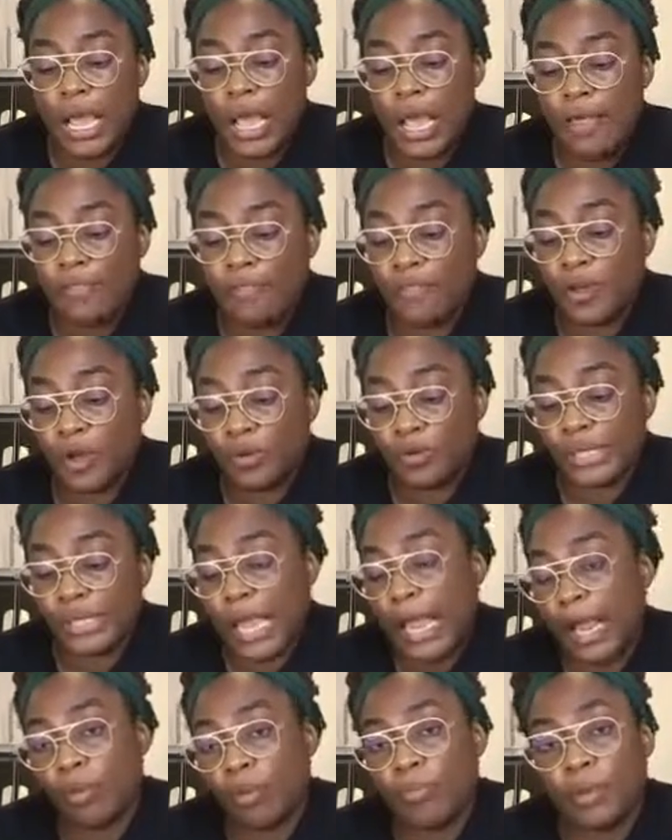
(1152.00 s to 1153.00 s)
those
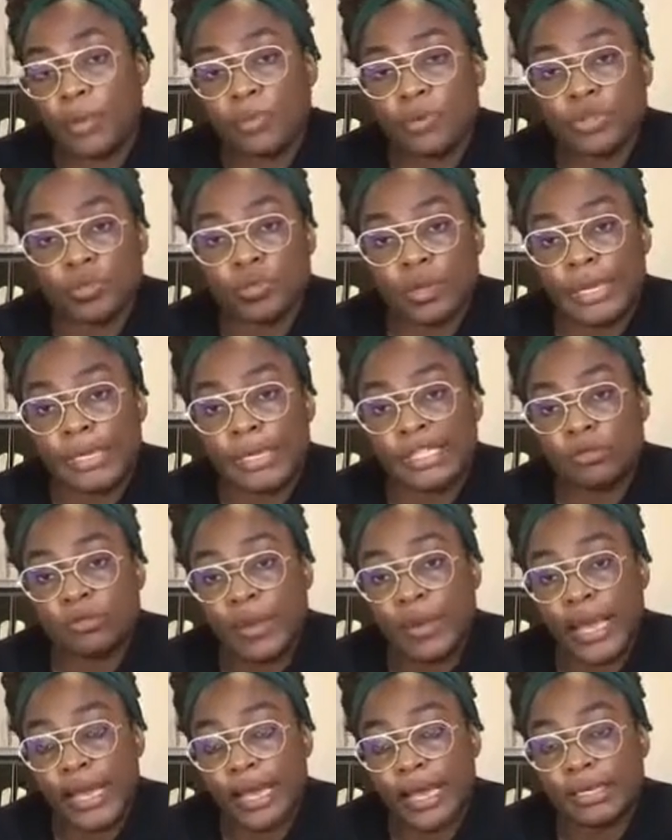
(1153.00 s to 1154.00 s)
air bubbles will
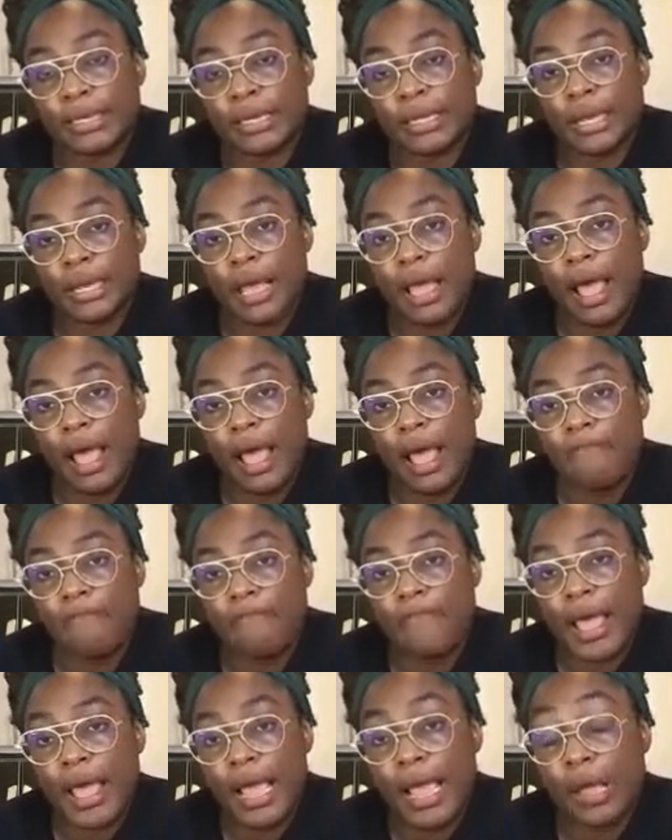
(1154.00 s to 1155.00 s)
expand and
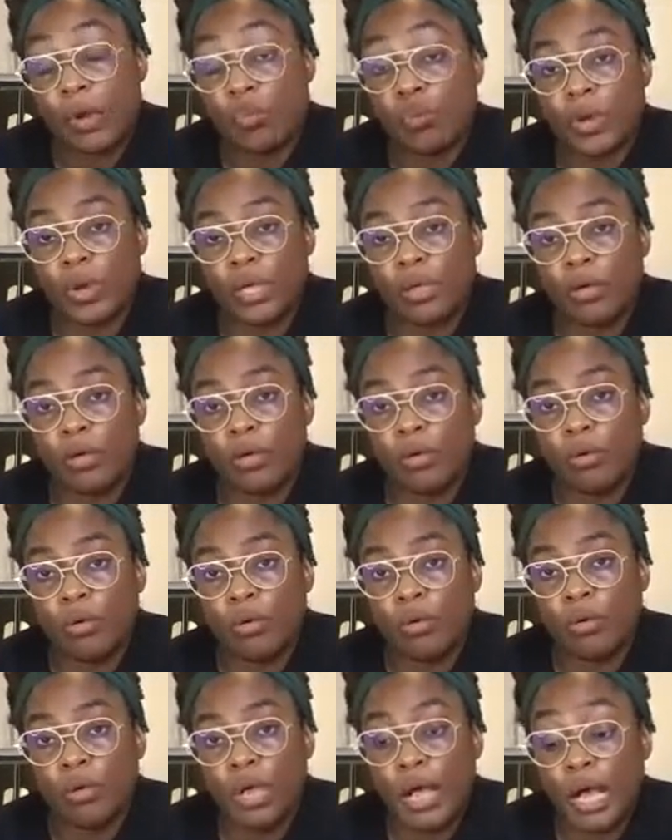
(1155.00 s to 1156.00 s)
they will
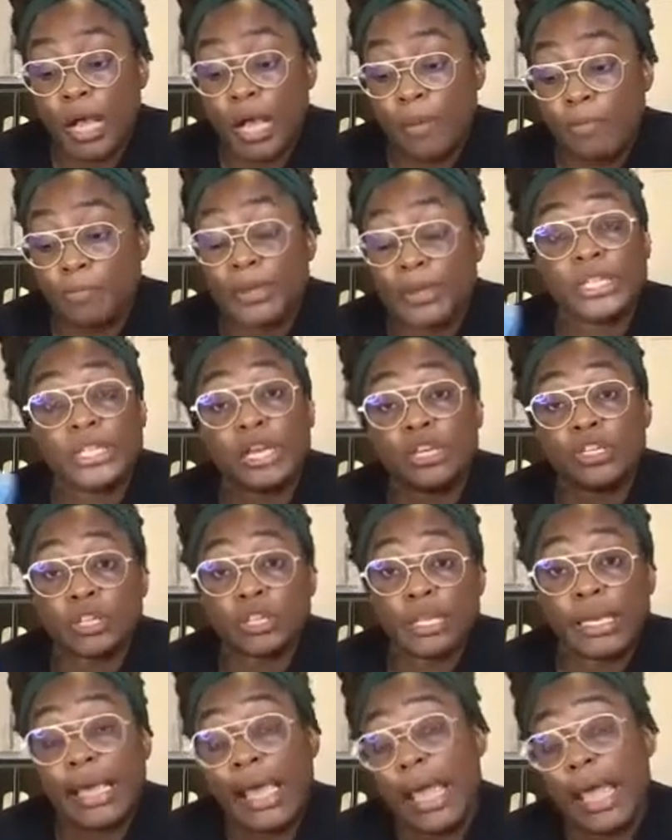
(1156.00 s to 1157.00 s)
potentially, can